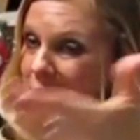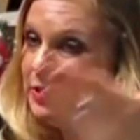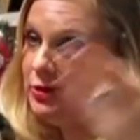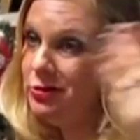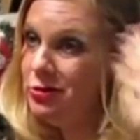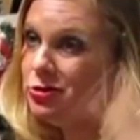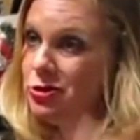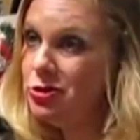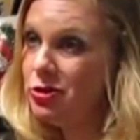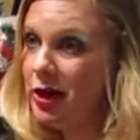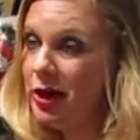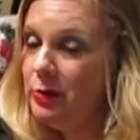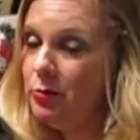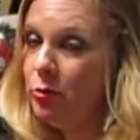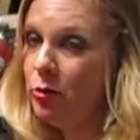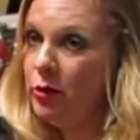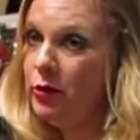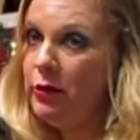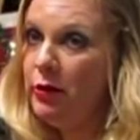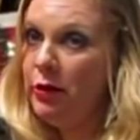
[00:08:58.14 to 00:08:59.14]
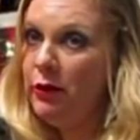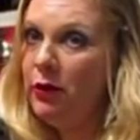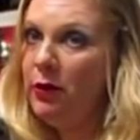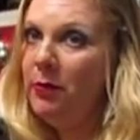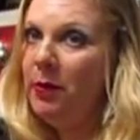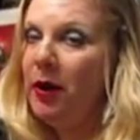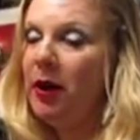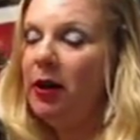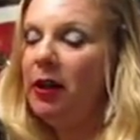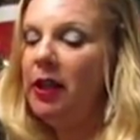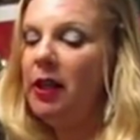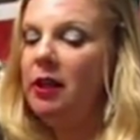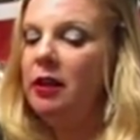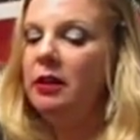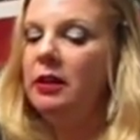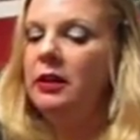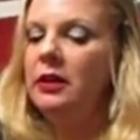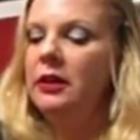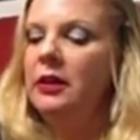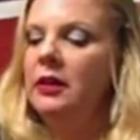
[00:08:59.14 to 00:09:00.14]
just straight up were the third party,
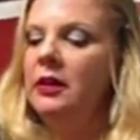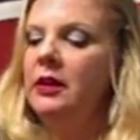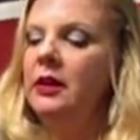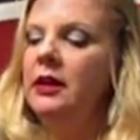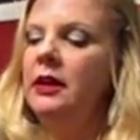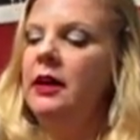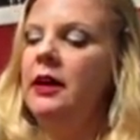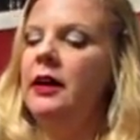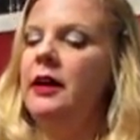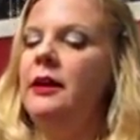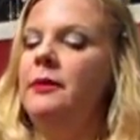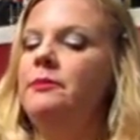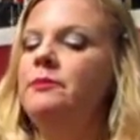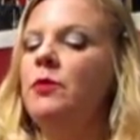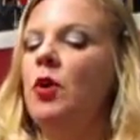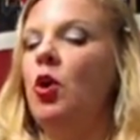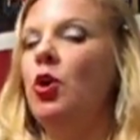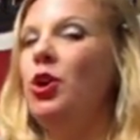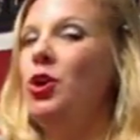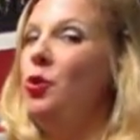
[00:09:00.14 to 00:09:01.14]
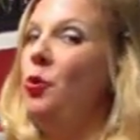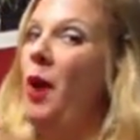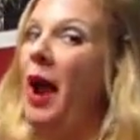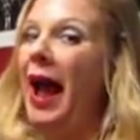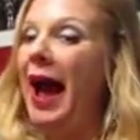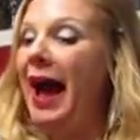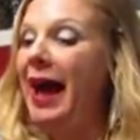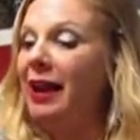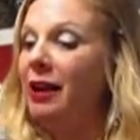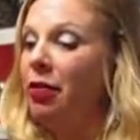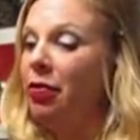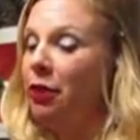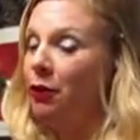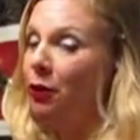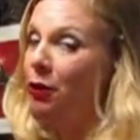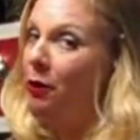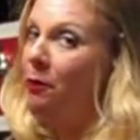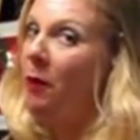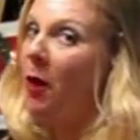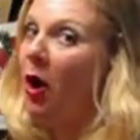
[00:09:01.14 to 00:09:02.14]
or you had a
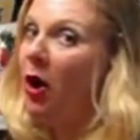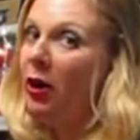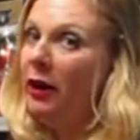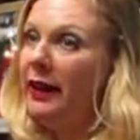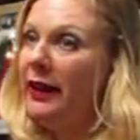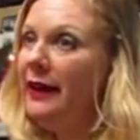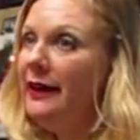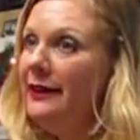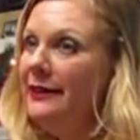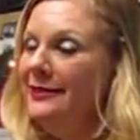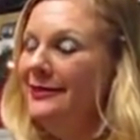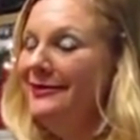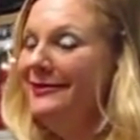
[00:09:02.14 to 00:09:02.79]
third party